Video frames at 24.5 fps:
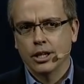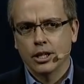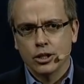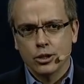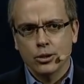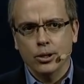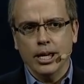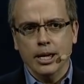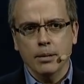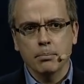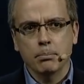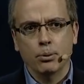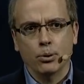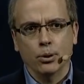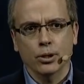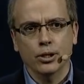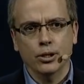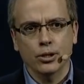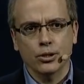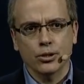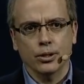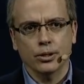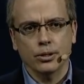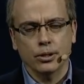to input
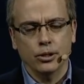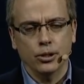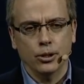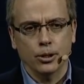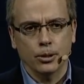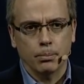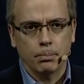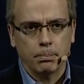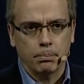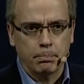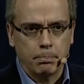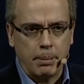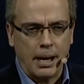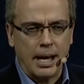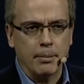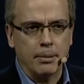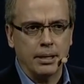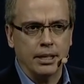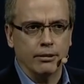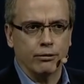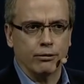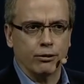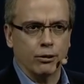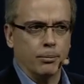your, your
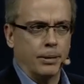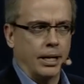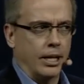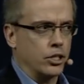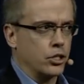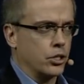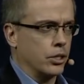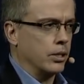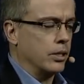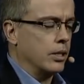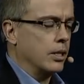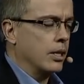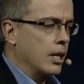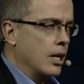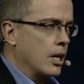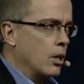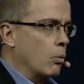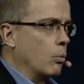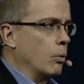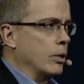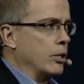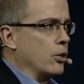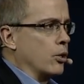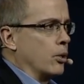payment information
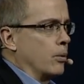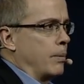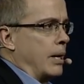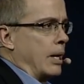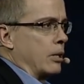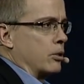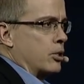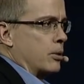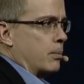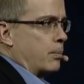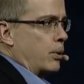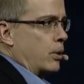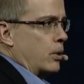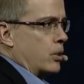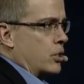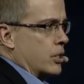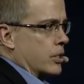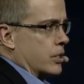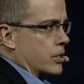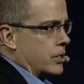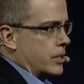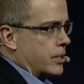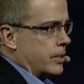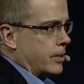when you're about to
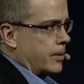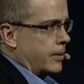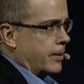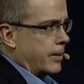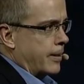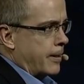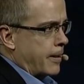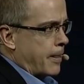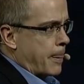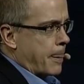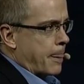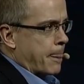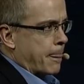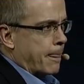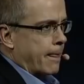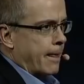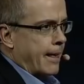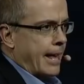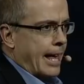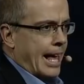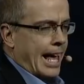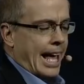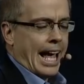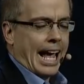purchase.
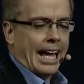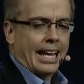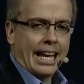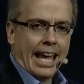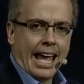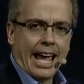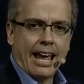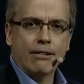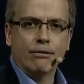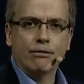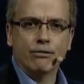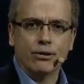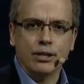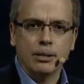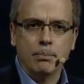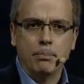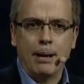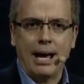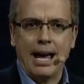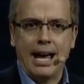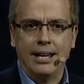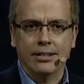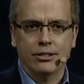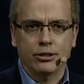And every
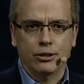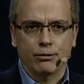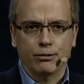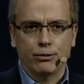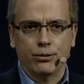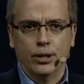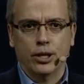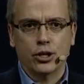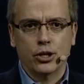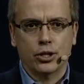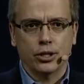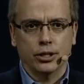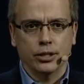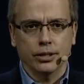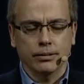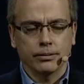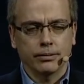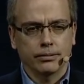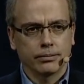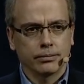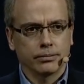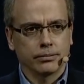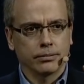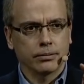path to friction,
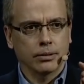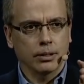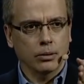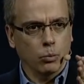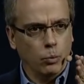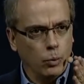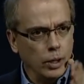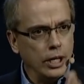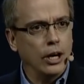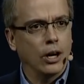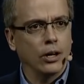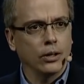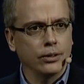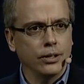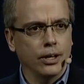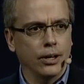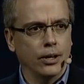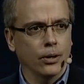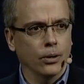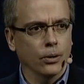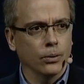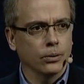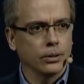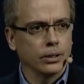we all
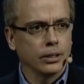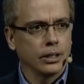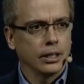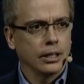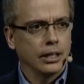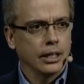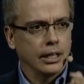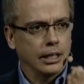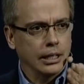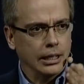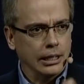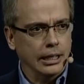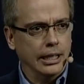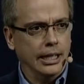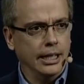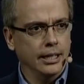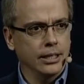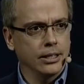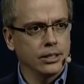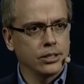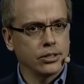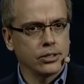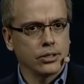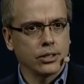know,
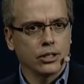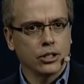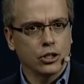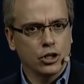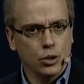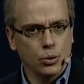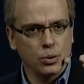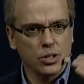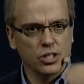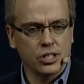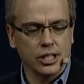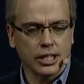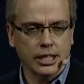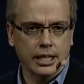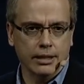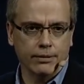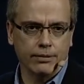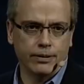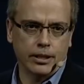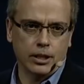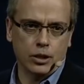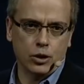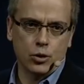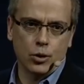leads to a
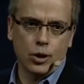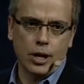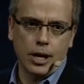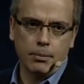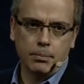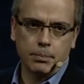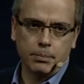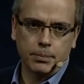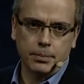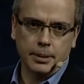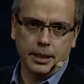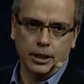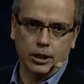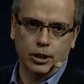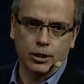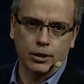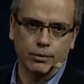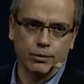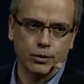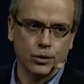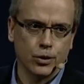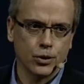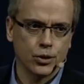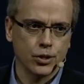significant drop in
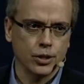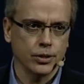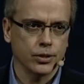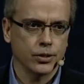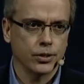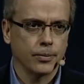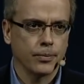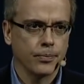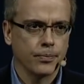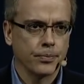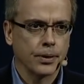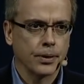conversions.